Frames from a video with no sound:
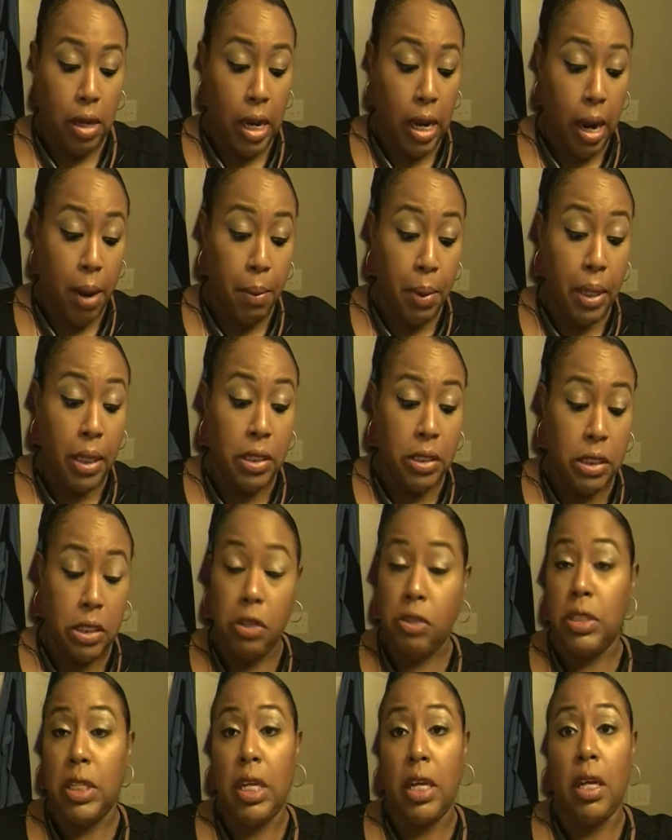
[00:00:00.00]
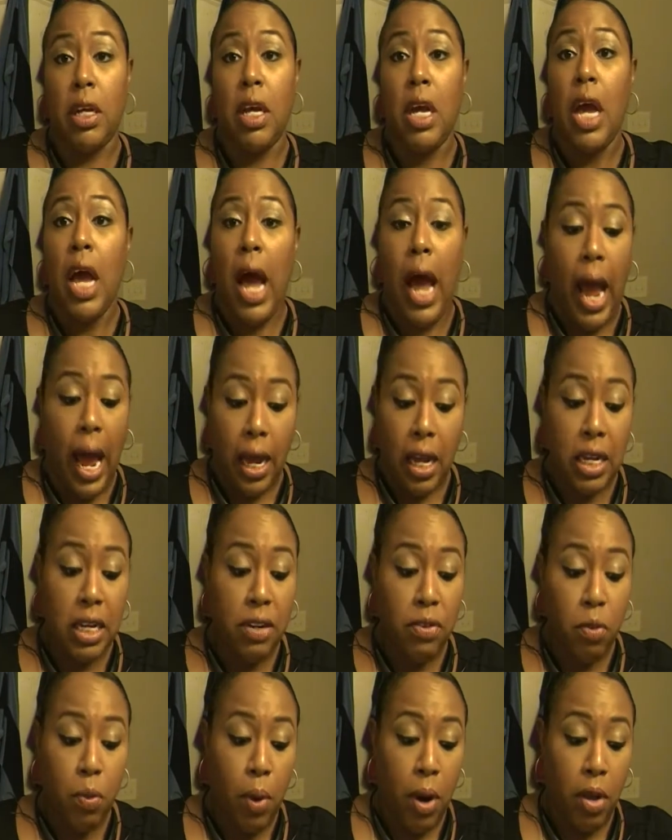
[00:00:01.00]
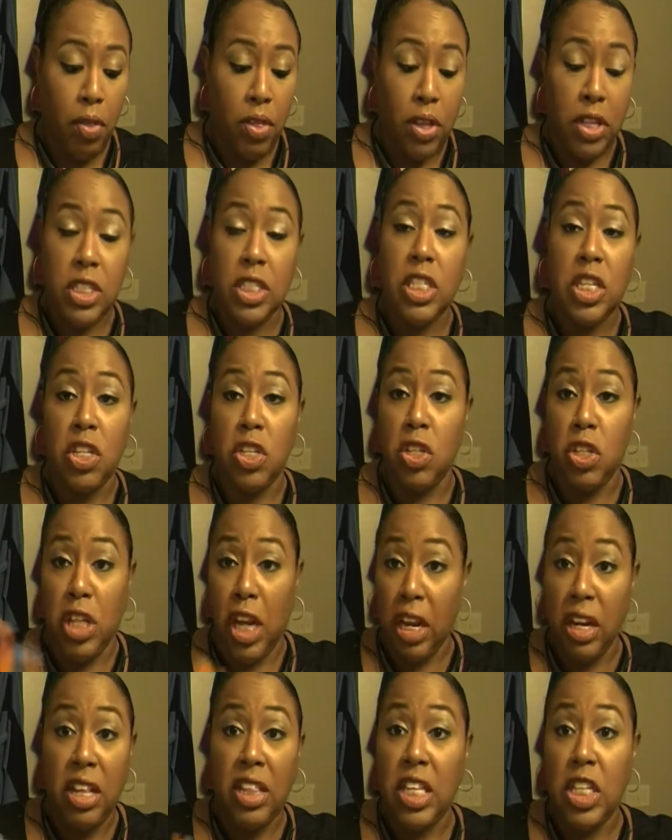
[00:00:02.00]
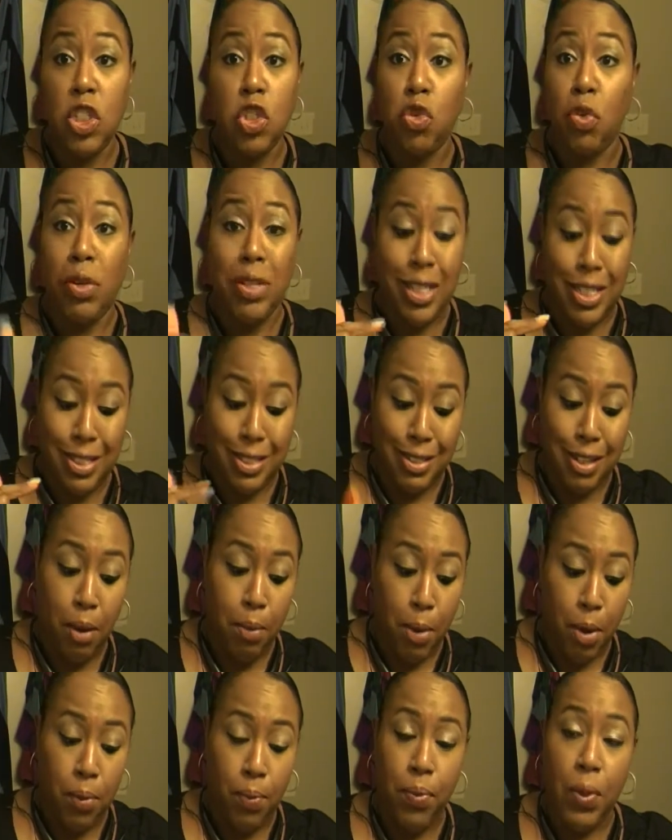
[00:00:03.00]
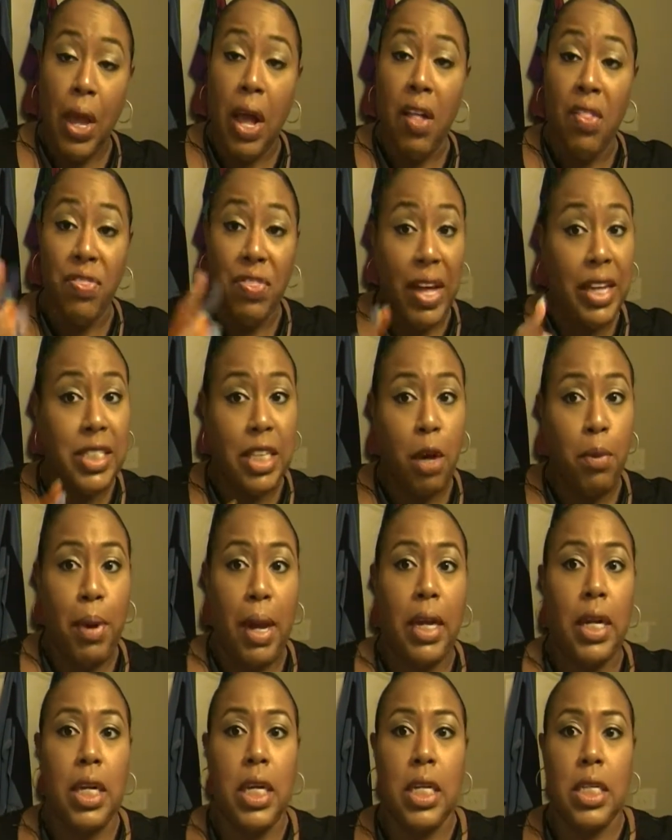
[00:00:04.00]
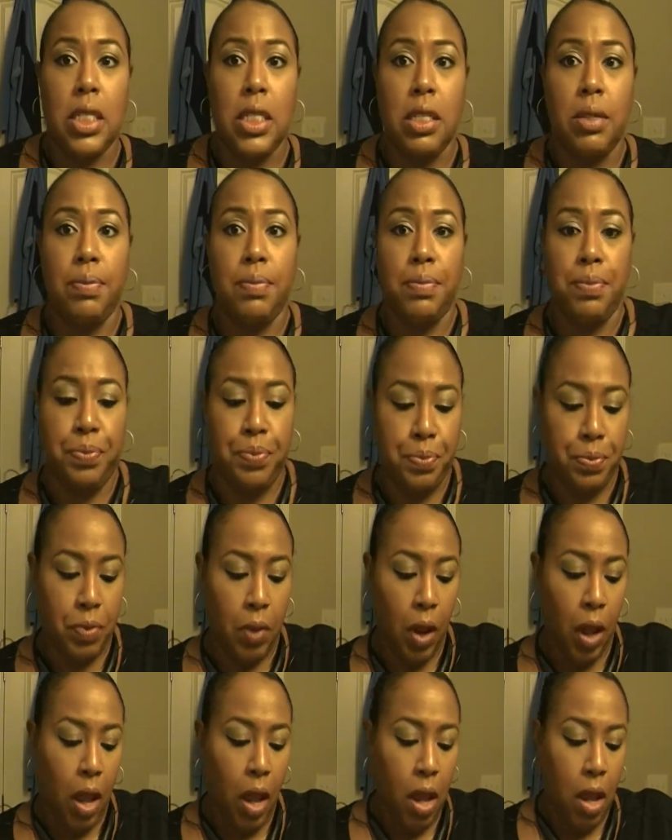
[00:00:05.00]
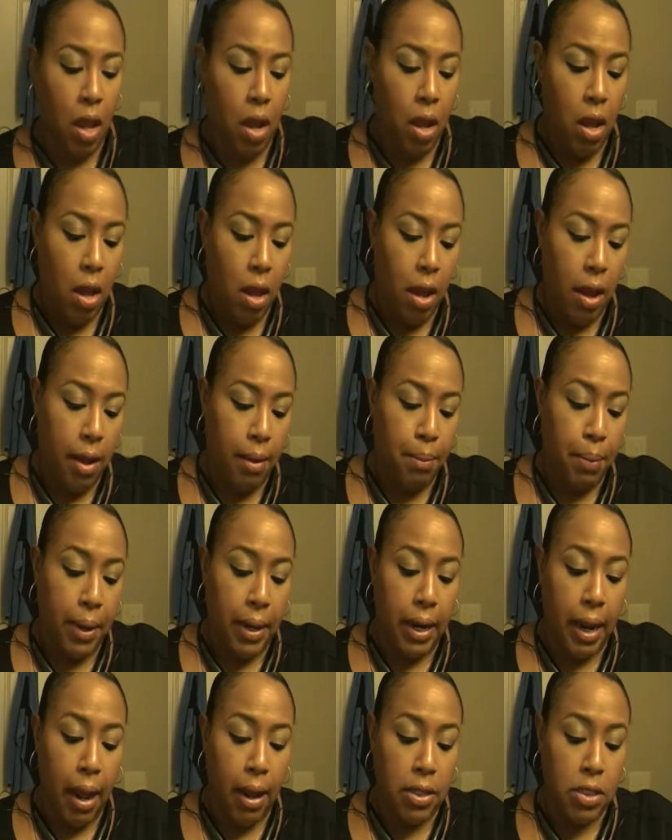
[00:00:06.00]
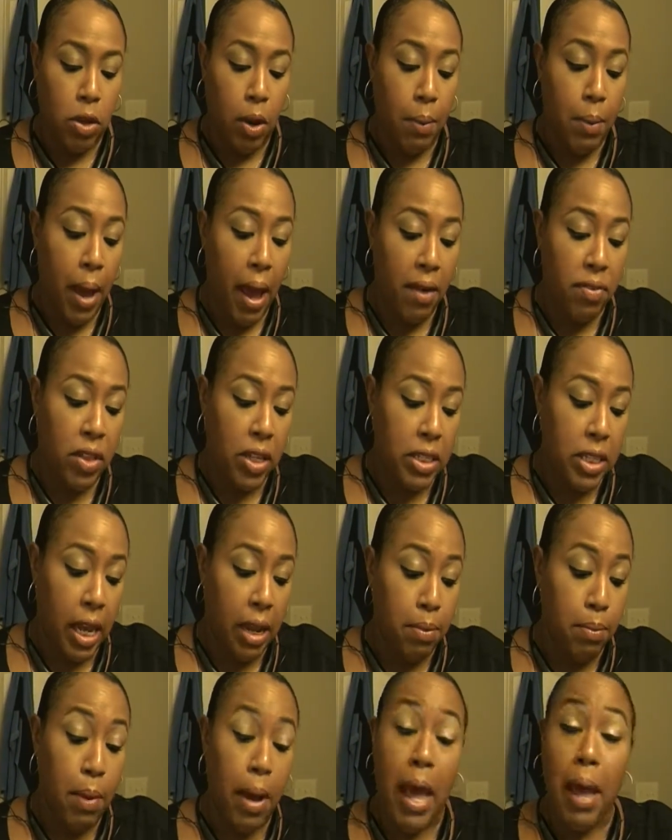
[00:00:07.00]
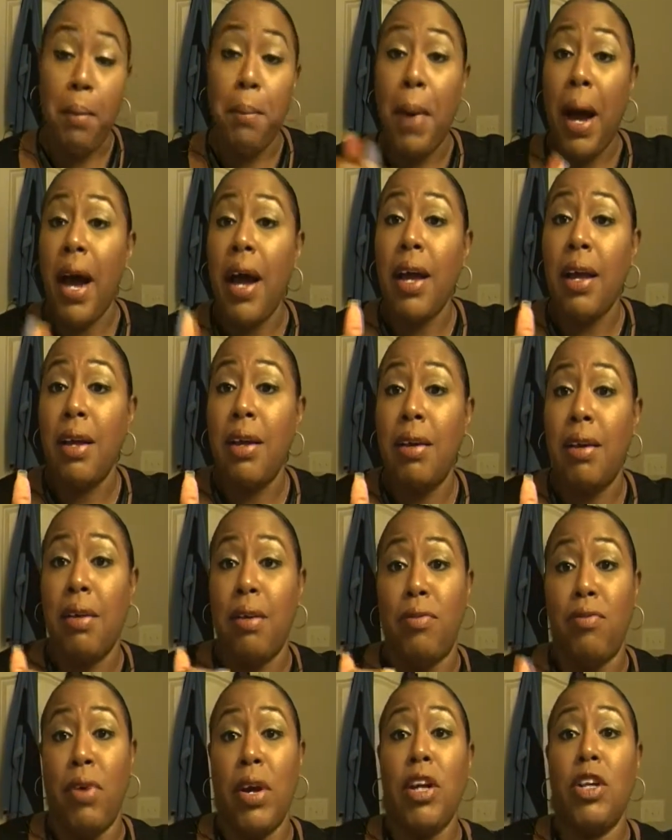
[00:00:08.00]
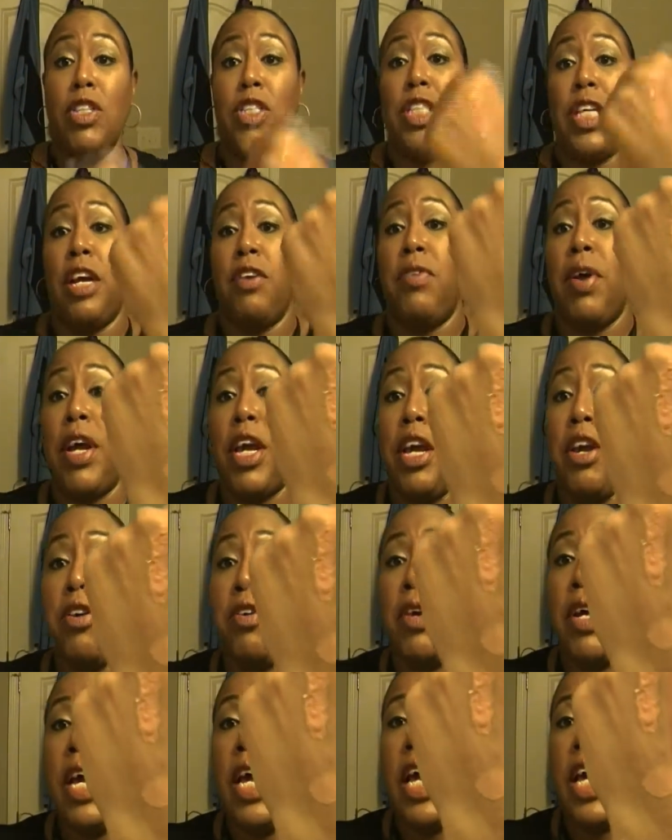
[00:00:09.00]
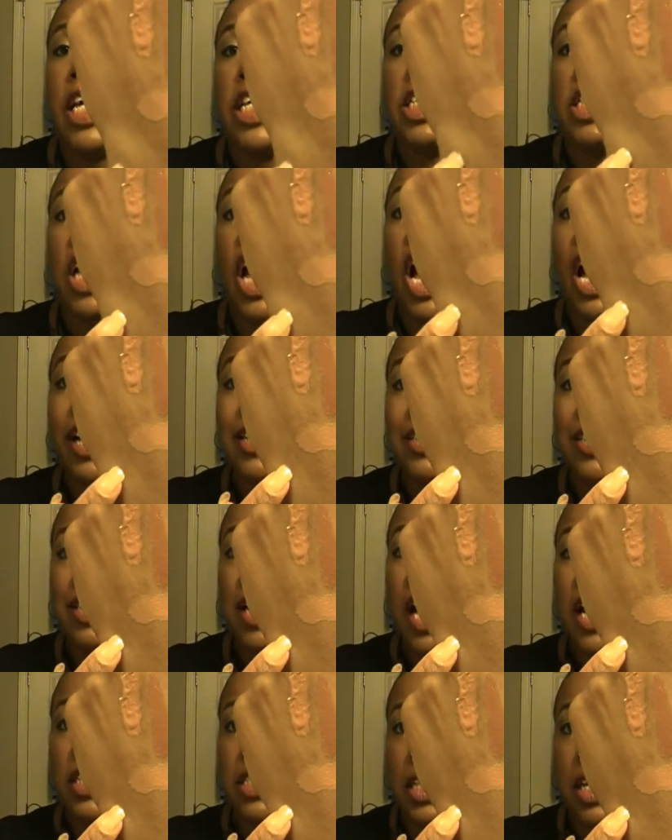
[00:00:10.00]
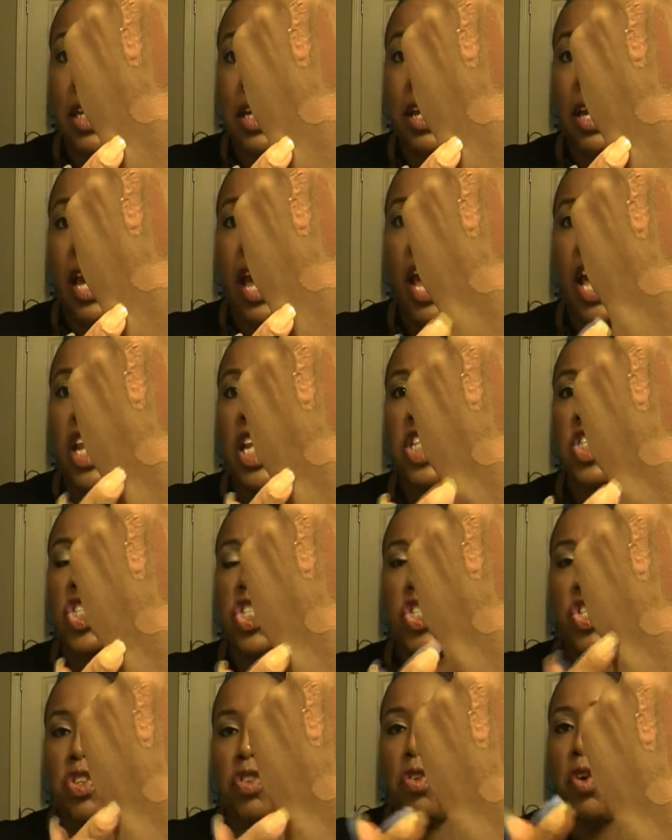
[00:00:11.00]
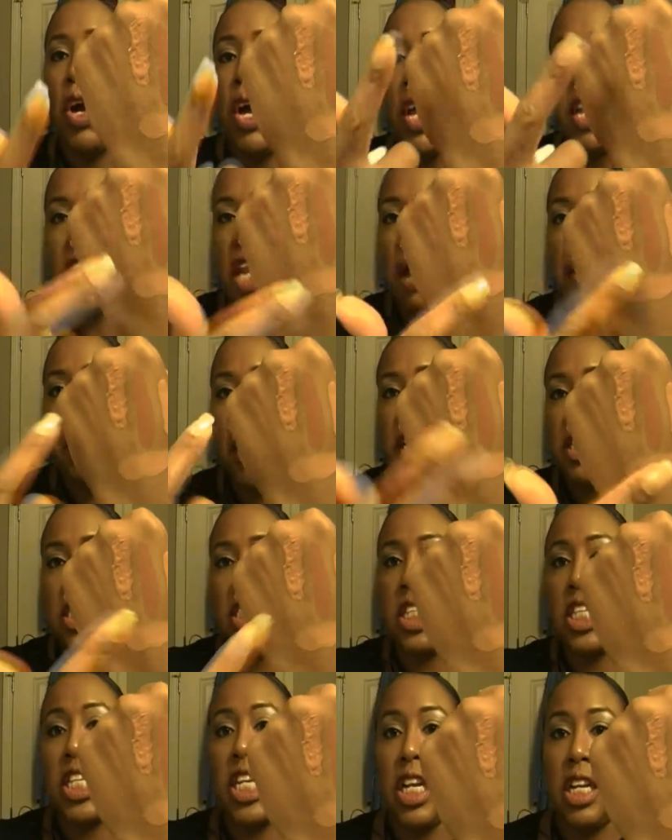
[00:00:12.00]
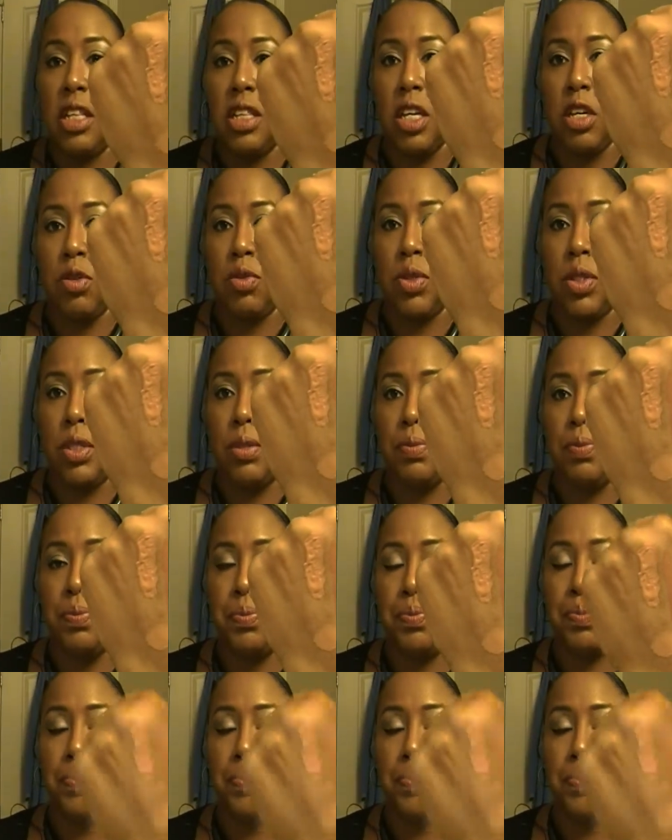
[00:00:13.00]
And I mean, seriously, I can't even wear none of these during the summer. That's how bad it is. But so I'm gonna have to, and my regular shade right here is oxidizing, and it's still not matching to none of those.